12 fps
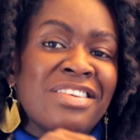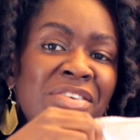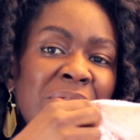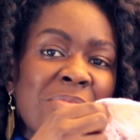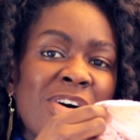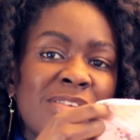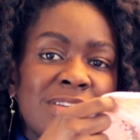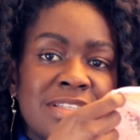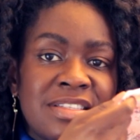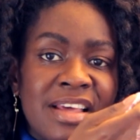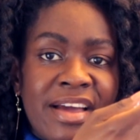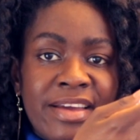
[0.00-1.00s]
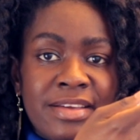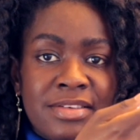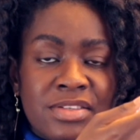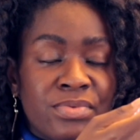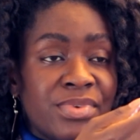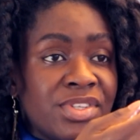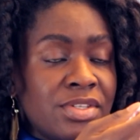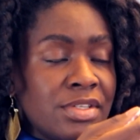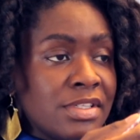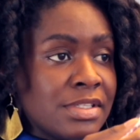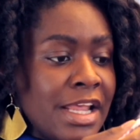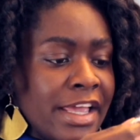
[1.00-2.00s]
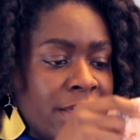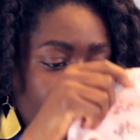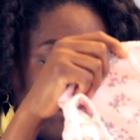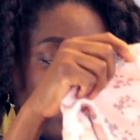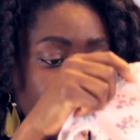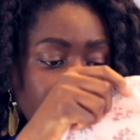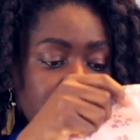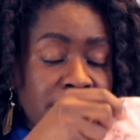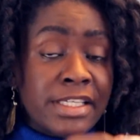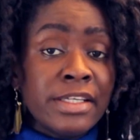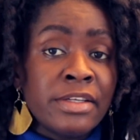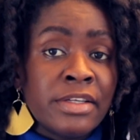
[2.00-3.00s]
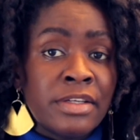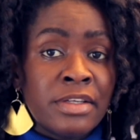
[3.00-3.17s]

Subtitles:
normal size, which is like a 50.